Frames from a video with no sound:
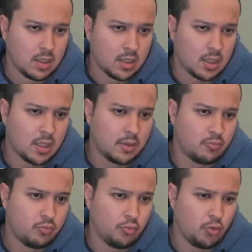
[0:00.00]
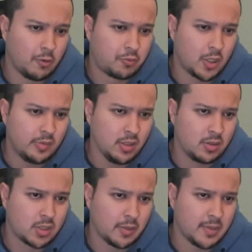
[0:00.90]
We'll probably
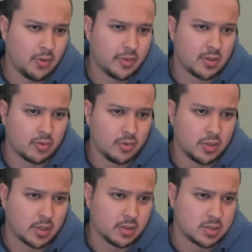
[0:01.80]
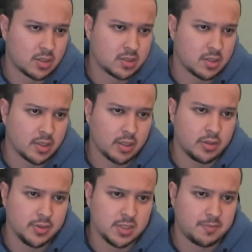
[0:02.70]
come out with our rook and start targeting all
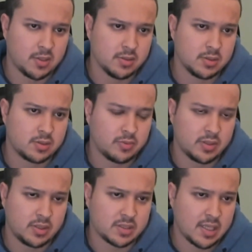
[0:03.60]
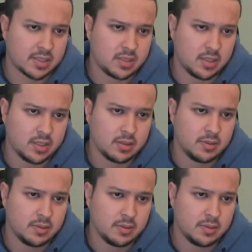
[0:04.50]
these pawns when he sacks the knight.